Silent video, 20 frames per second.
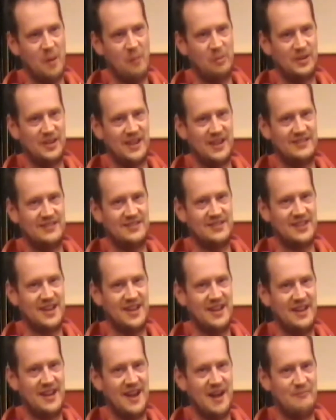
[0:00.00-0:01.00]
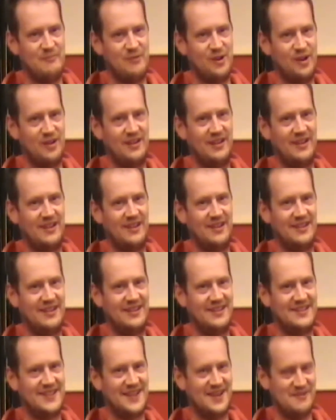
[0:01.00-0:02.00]
would like to say I'm wrong,
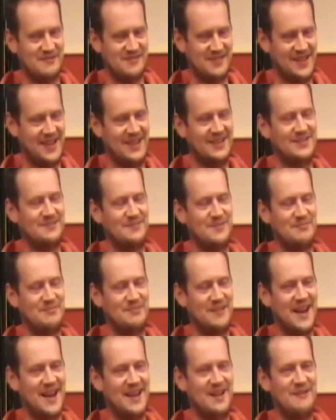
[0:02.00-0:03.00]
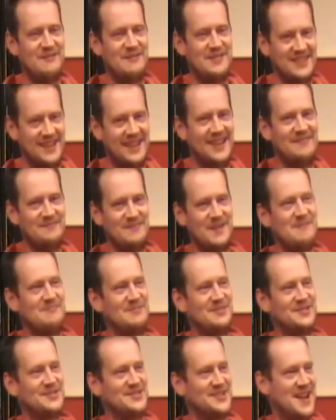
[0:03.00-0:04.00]
because I always like
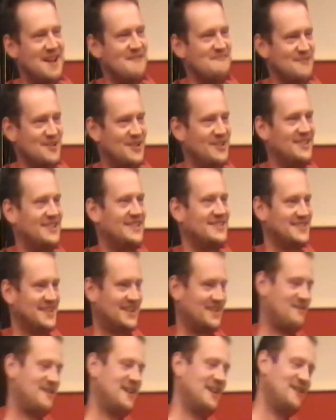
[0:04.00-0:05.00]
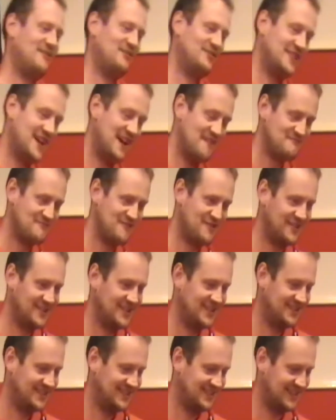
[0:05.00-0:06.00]
people to say I'm wrong, because I quite often am wrong,
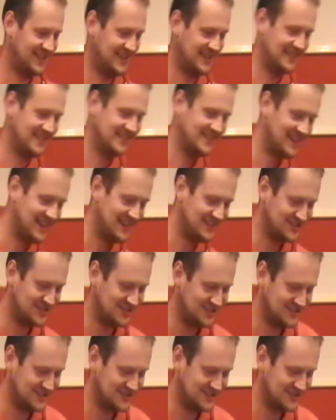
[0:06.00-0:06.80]
and it's good